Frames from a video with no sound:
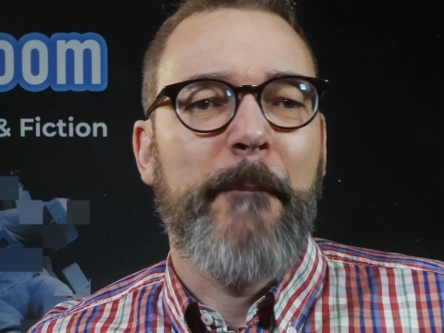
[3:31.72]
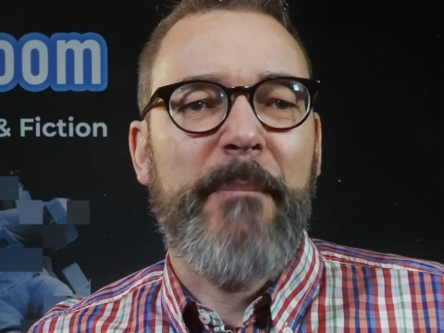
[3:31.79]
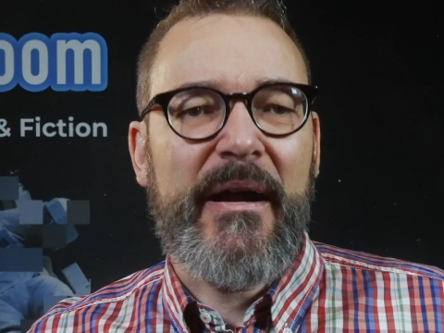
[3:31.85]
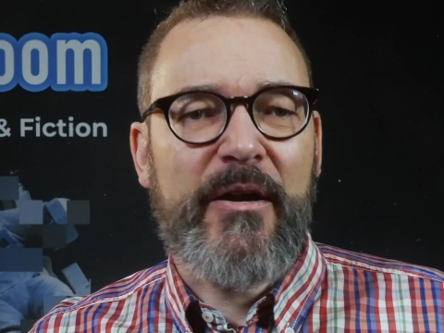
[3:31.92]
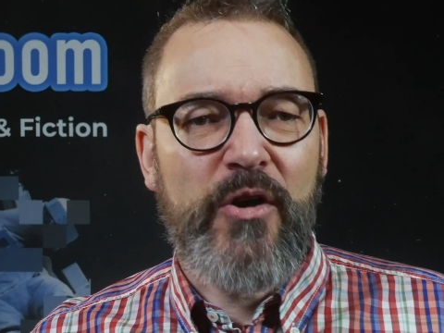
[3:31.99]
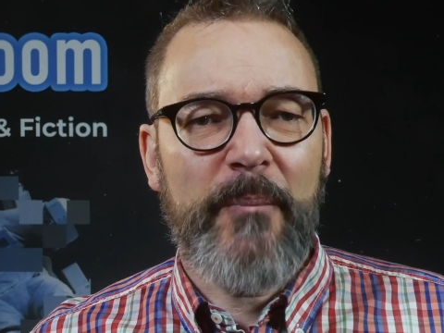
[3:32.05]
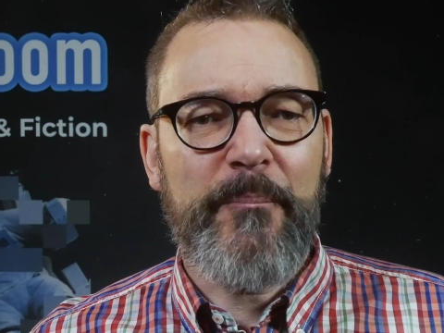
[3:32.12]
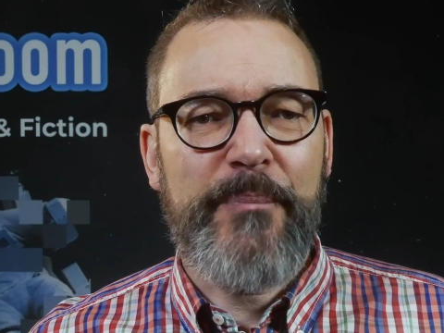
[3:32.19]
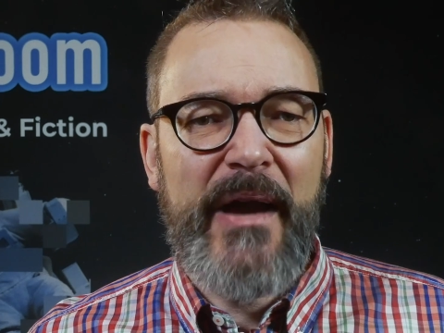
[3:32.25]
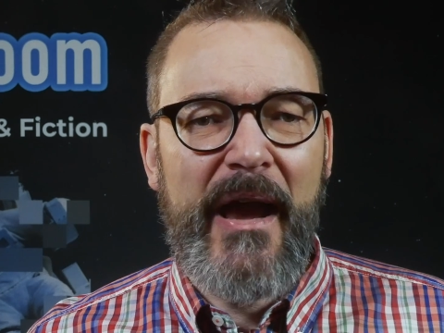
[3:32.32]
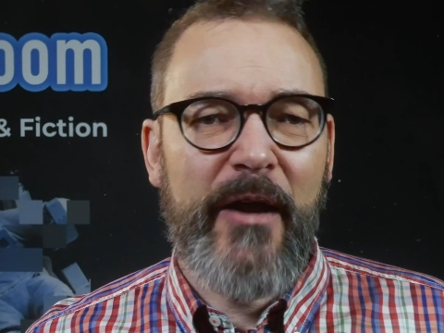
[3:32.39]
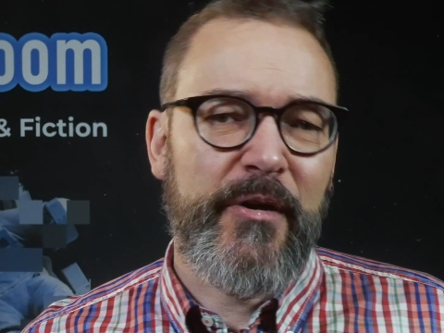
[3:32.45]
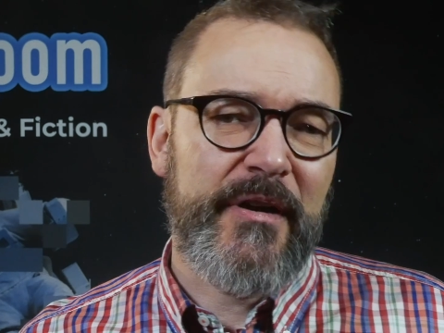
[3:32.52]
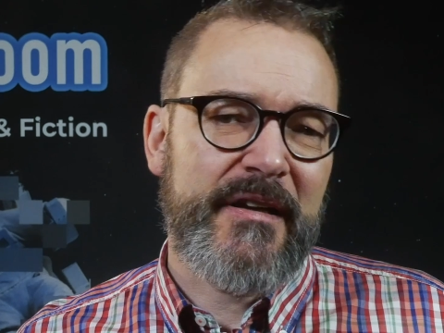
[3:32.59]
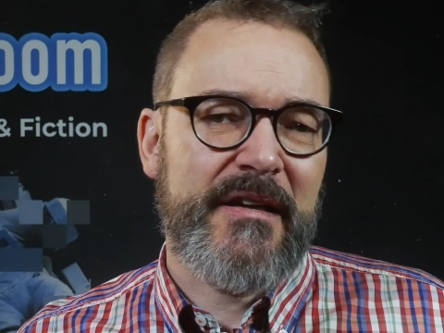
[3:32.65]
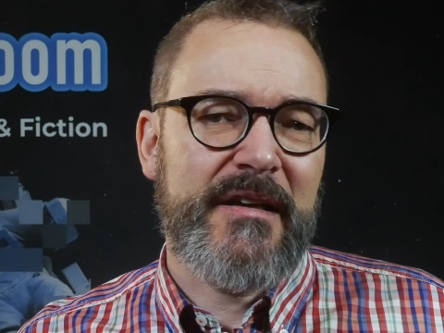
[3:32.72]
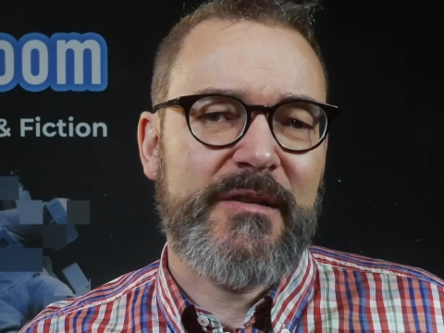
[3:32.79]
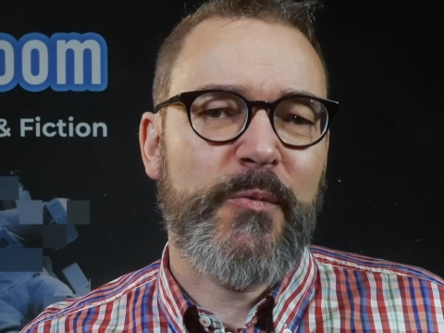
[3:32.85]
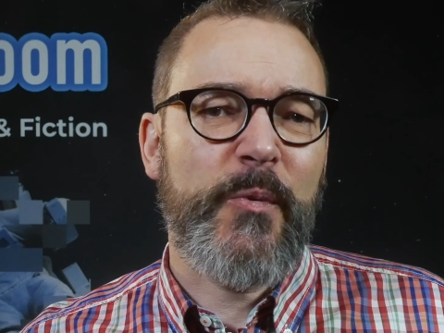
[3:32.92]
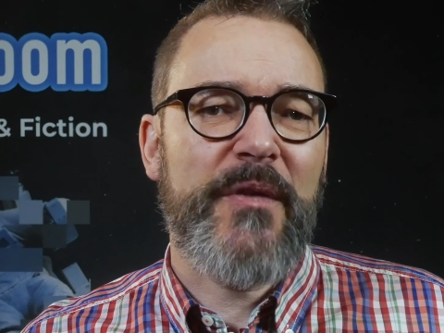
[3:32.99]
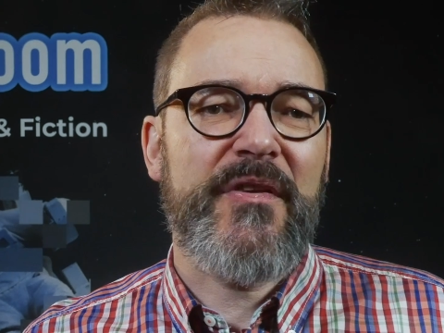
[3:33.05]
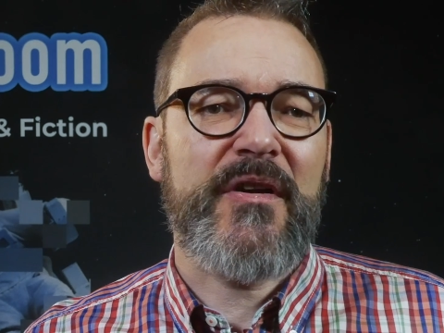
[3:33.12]
By comparing it
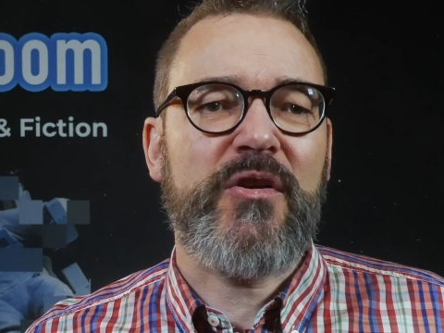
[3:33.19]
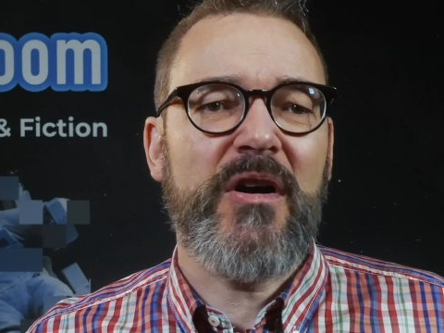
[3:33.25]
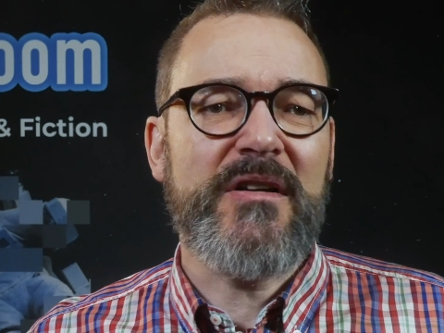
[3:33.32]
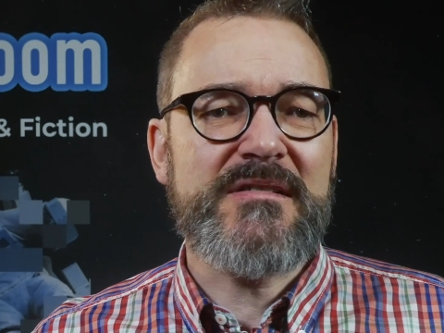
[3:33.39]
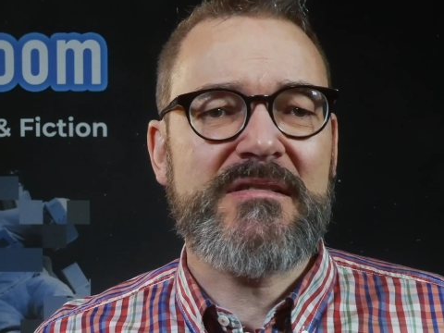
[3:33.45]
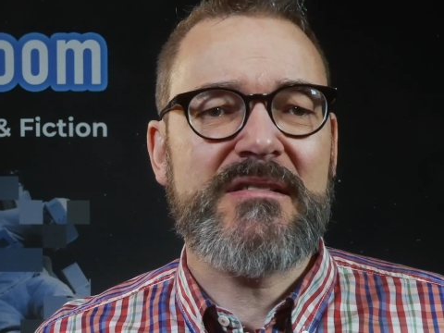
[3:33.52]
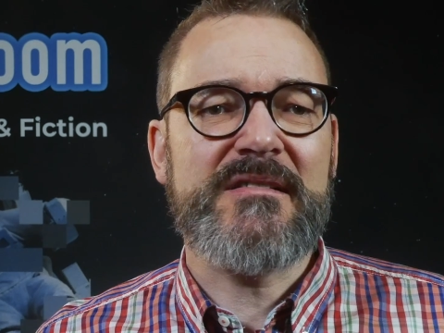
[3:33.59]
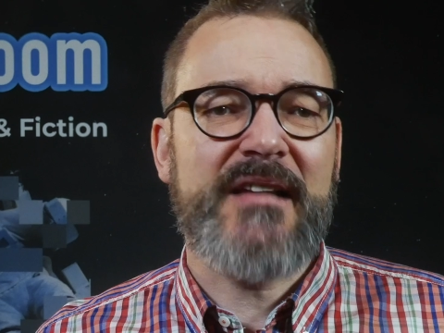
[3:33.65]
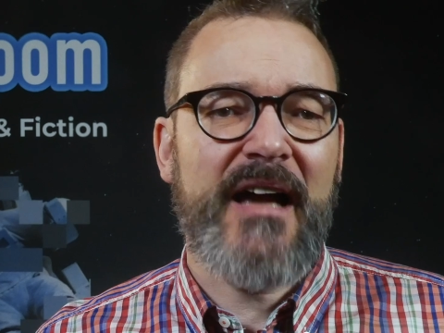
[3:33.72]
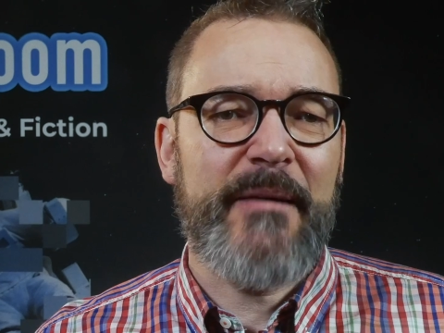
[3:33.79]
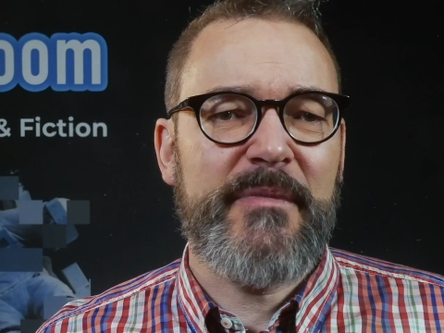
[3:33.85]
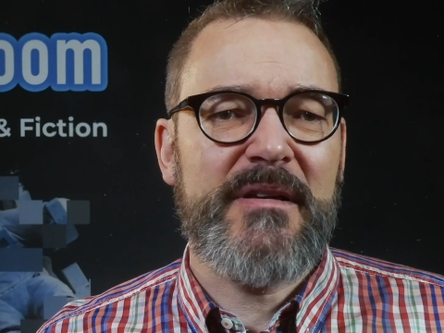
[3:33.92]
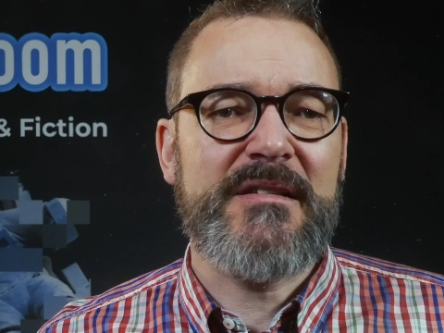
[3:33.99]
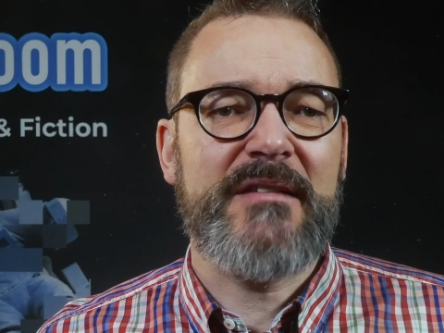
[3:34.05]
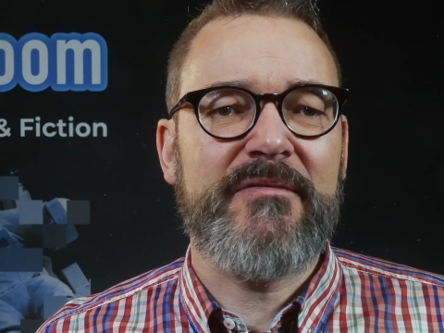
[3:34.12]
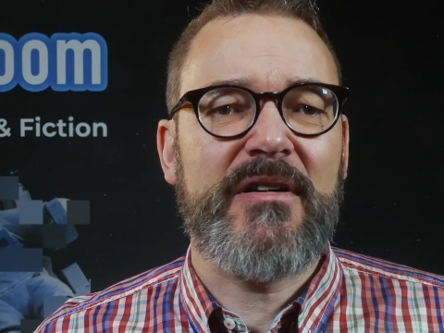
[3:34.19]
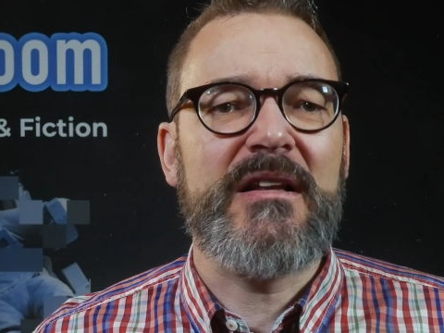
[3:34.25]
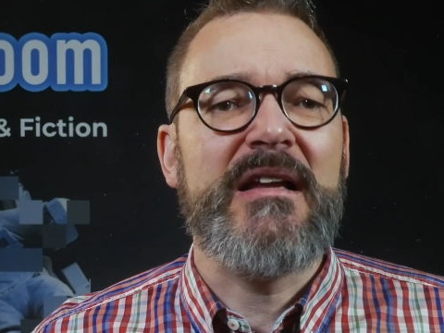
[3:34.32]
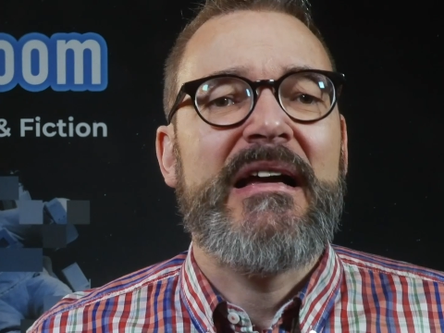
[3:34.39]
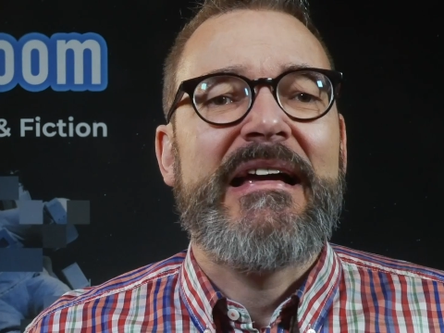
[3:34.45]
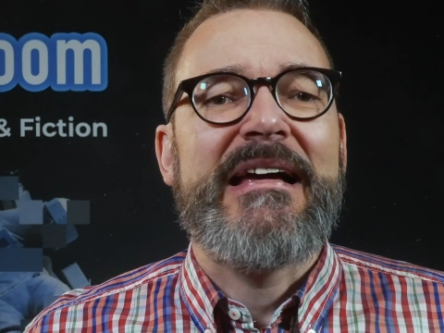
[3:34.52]
with a constant time interval,